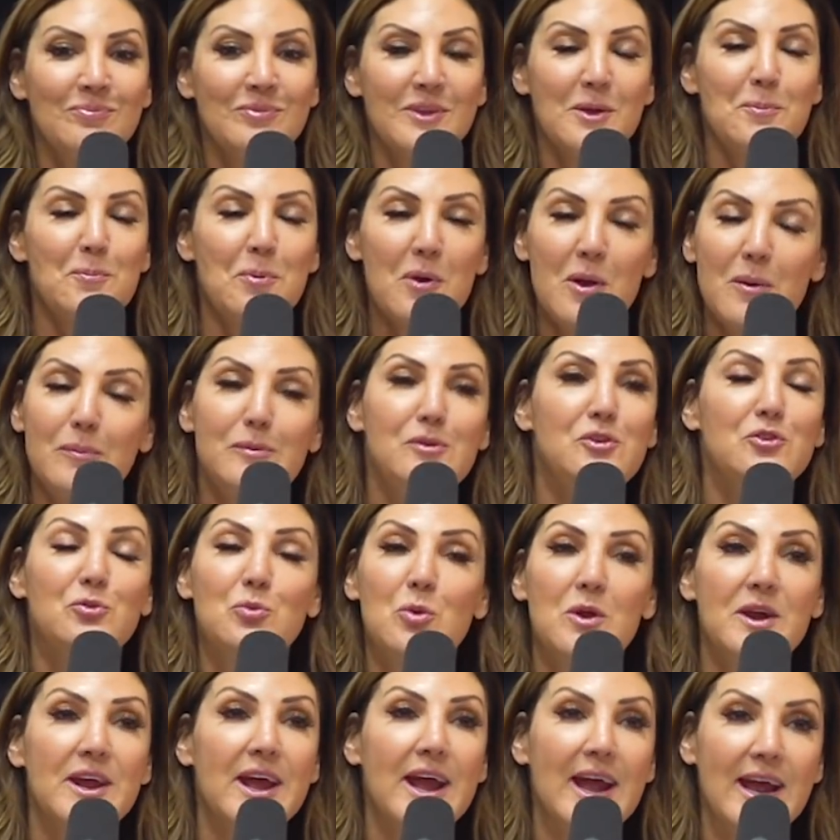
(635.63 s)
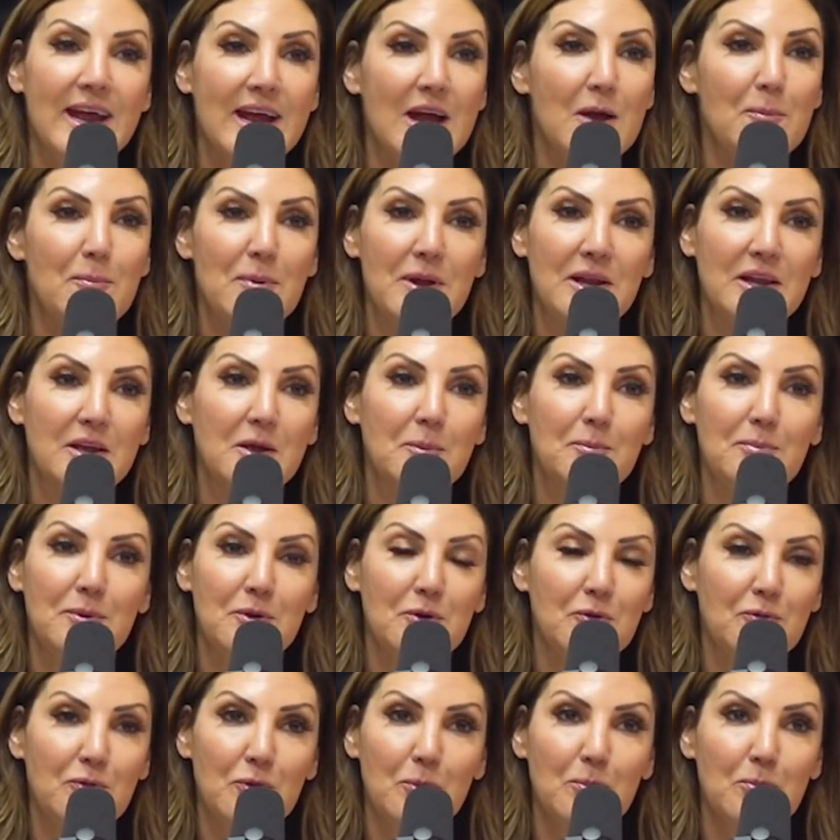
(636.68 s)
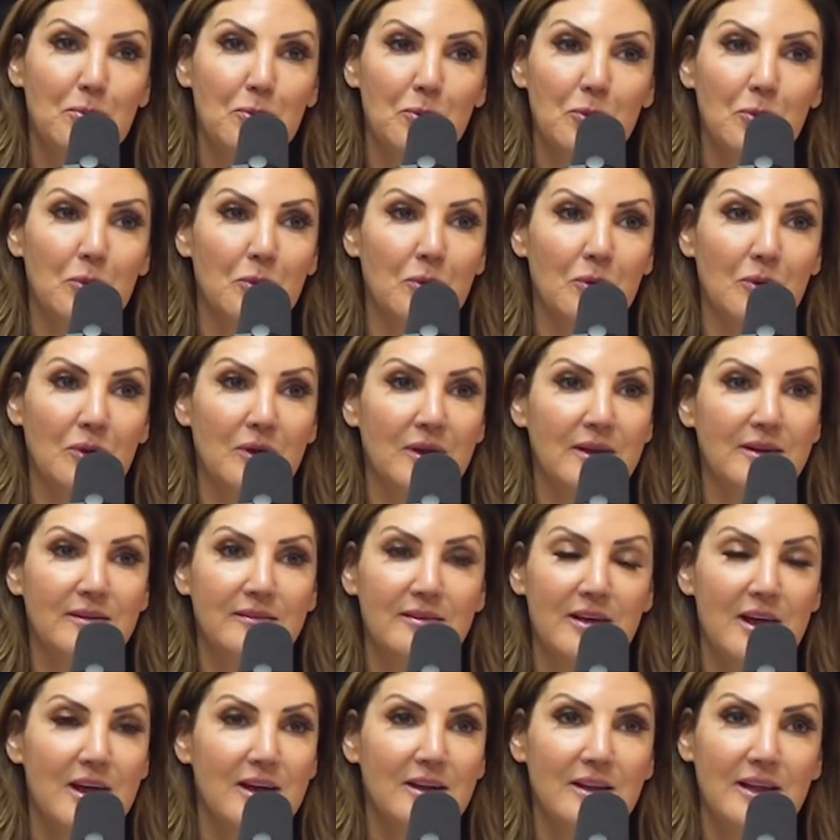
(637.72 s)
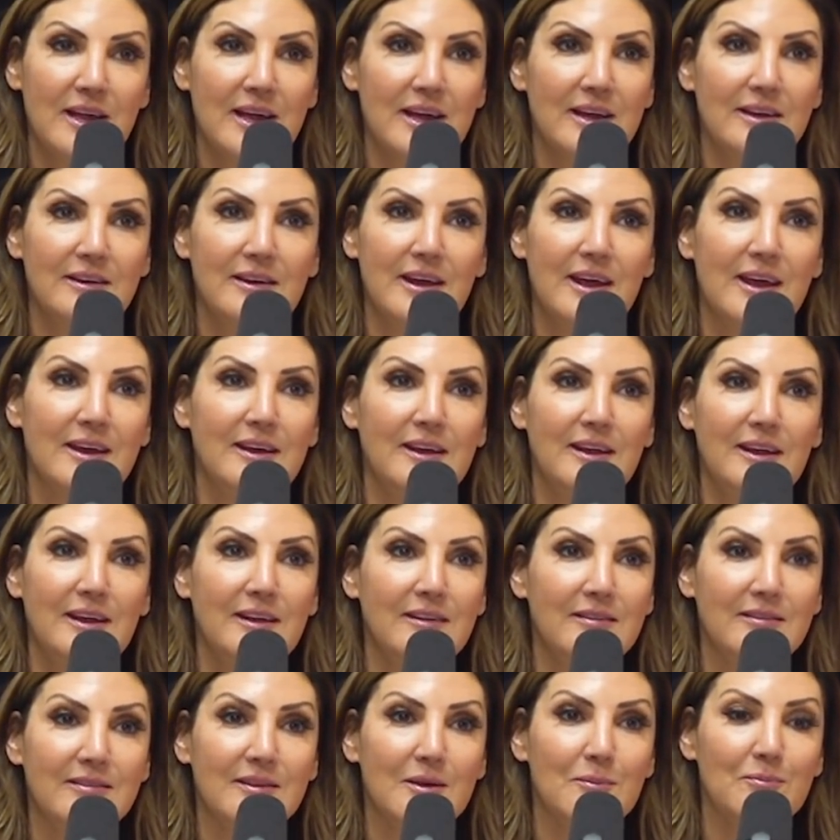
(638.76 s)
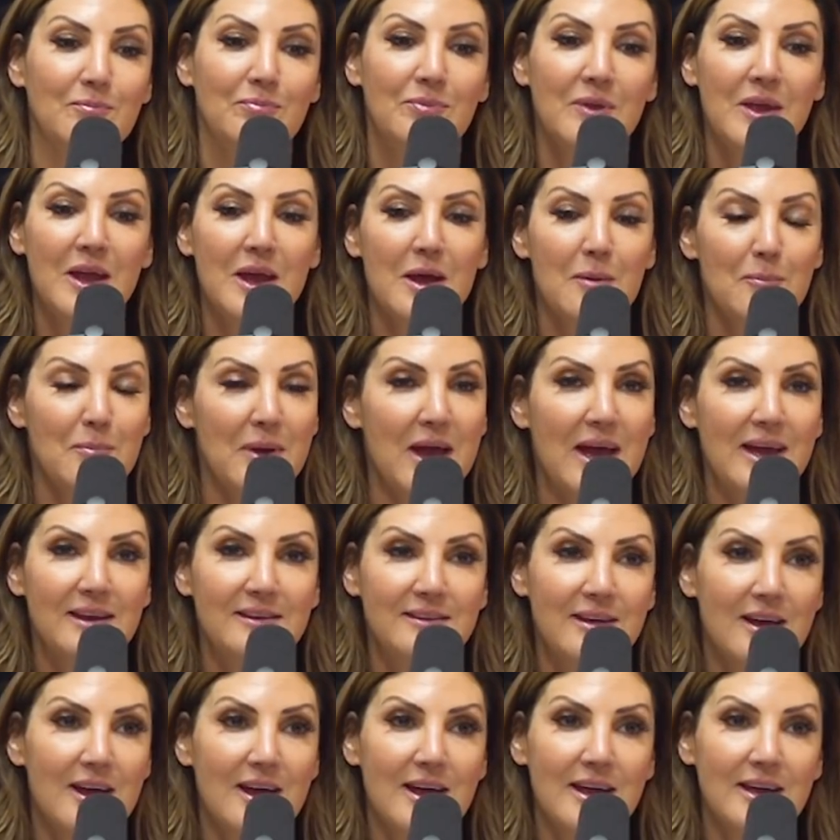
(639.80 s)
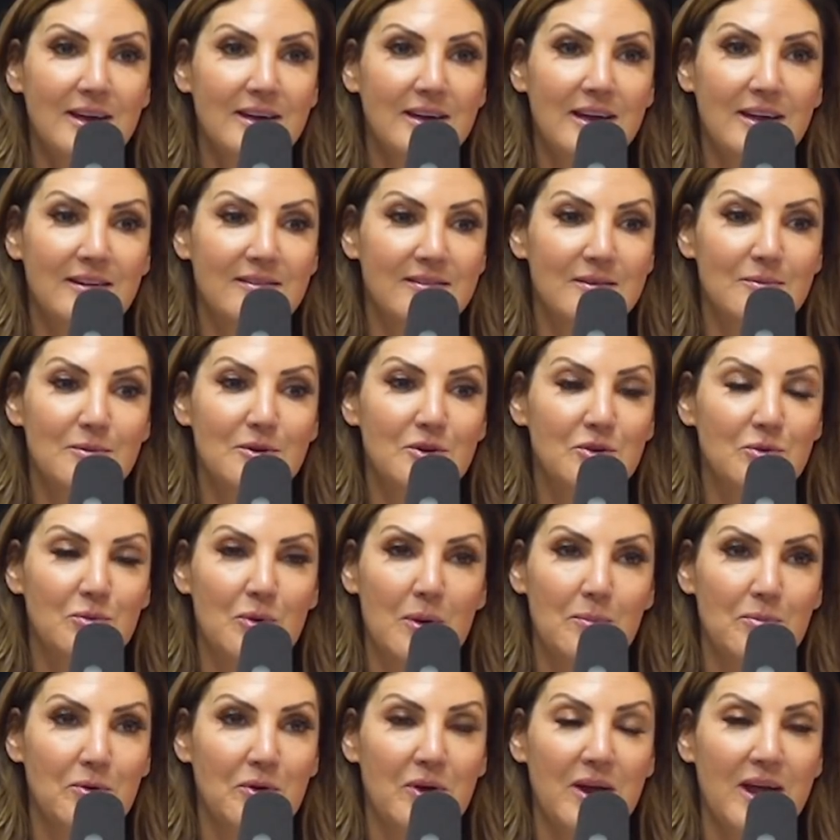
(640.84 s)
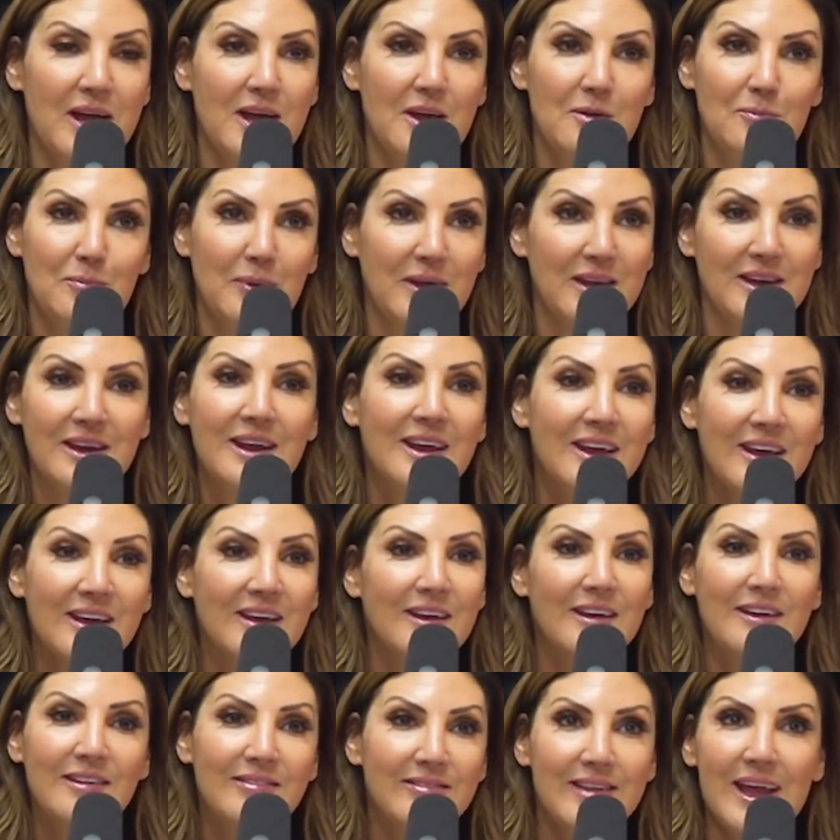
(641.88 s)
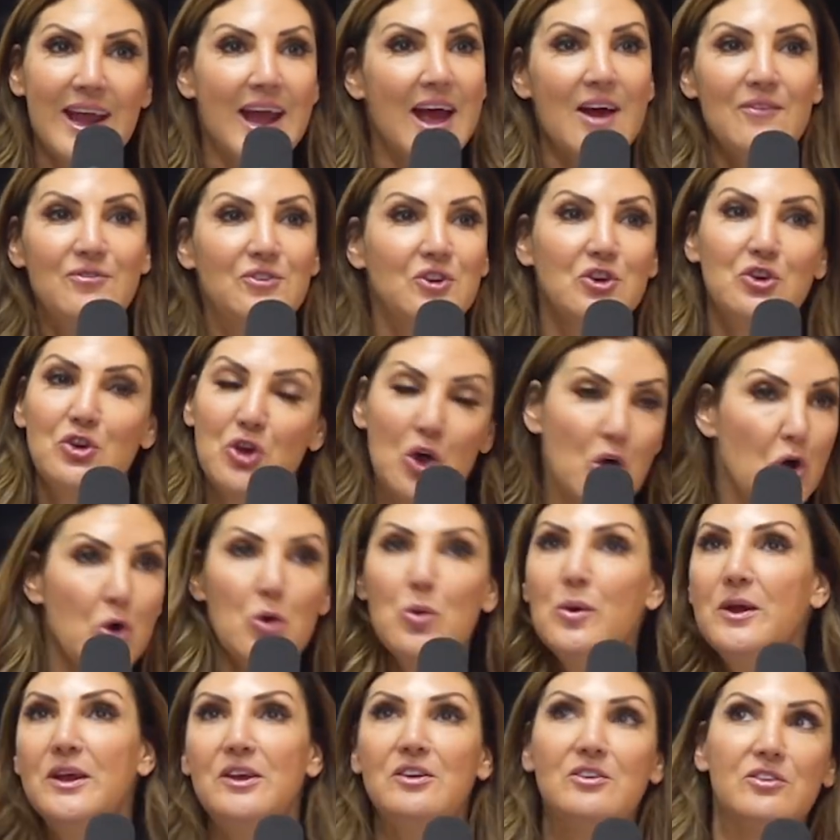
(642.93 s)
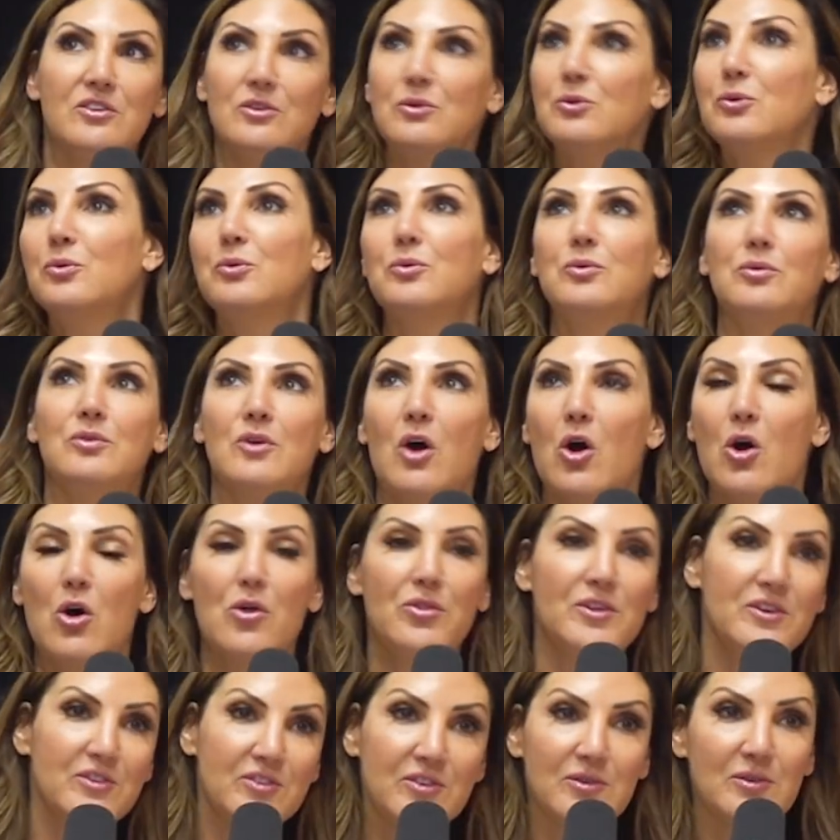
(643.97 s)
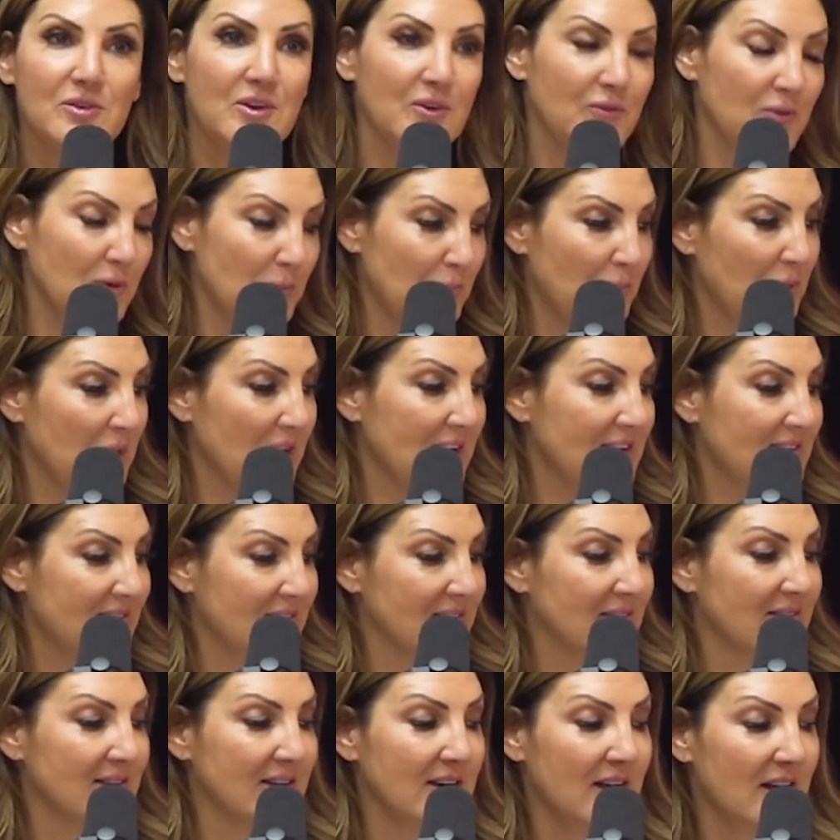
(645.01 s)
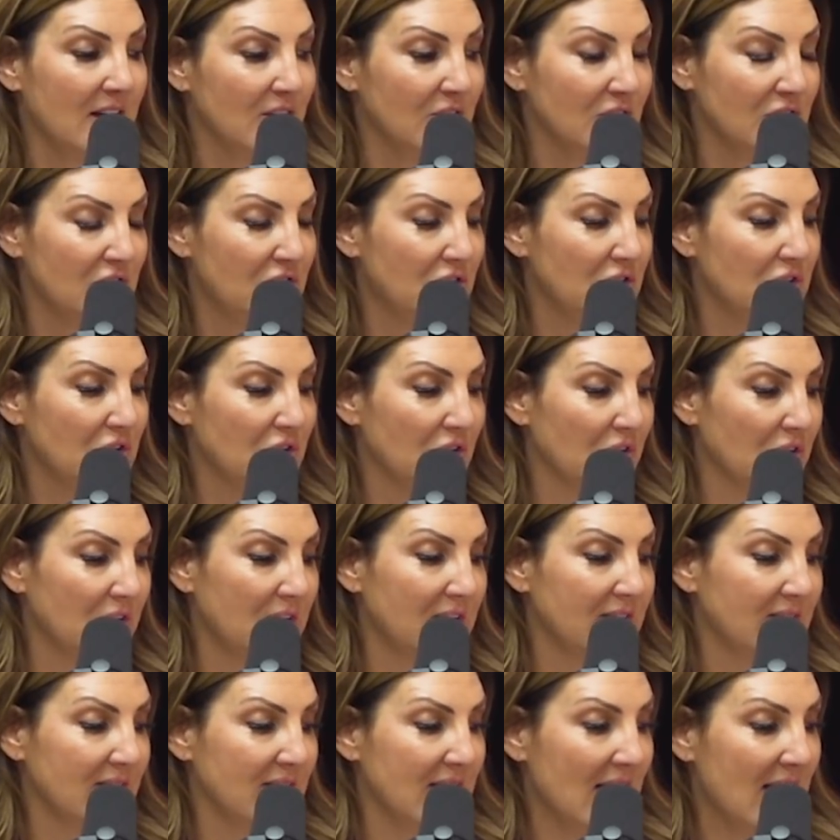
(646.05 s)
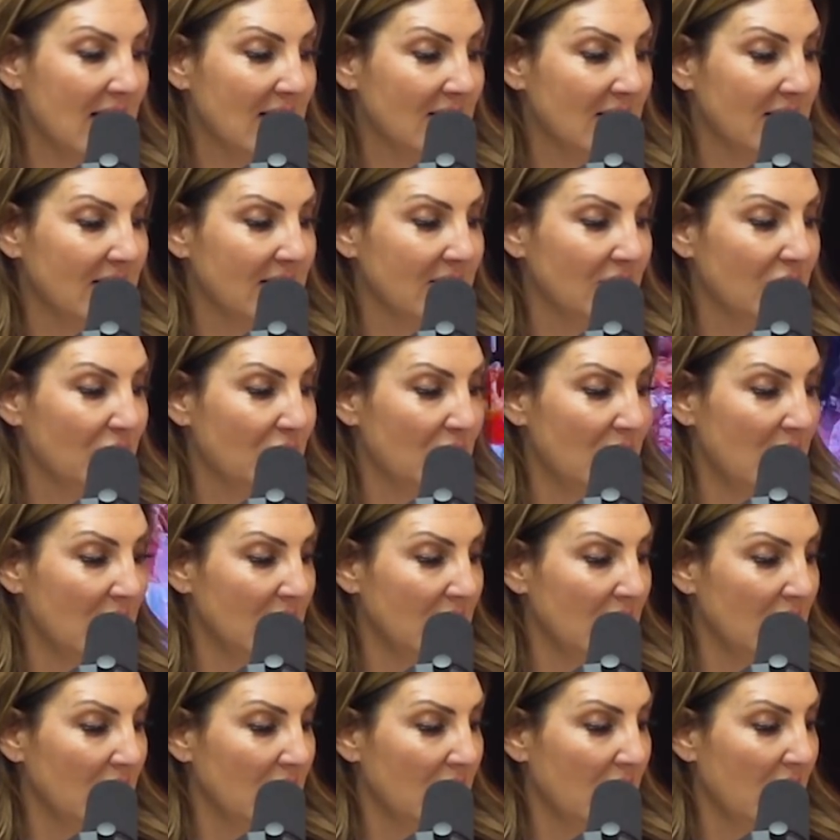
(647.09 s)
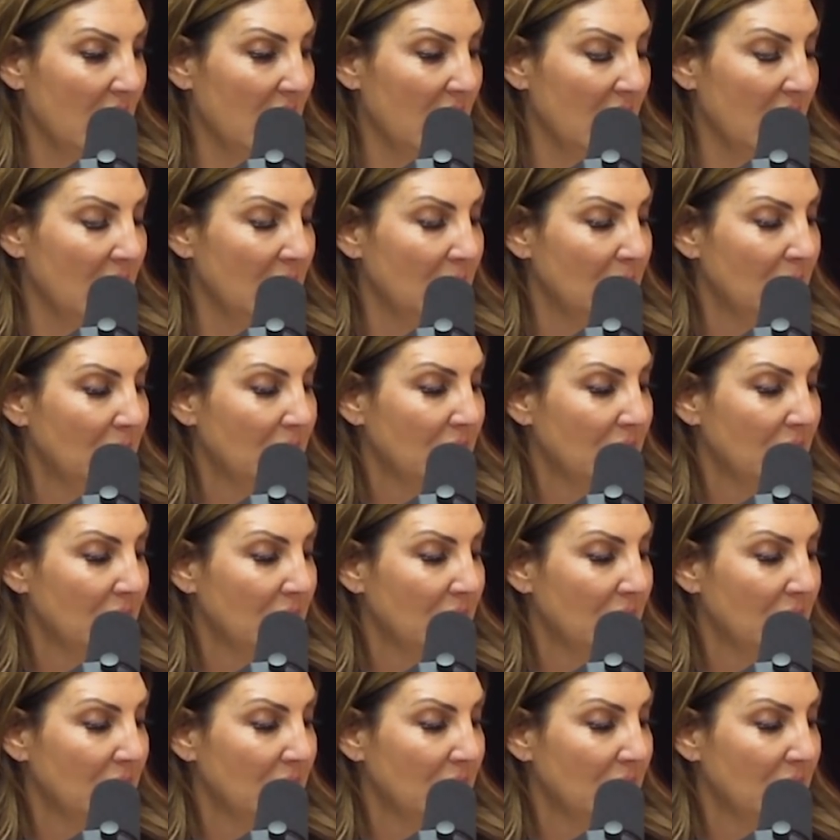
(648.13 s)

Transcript: they probably just want to hang out by, like, a beautiful pool in Thailand and eat some pad thai and get someone to rub their head. But they have to go into all these different places in 102 degrees and act like it's fun. Okay.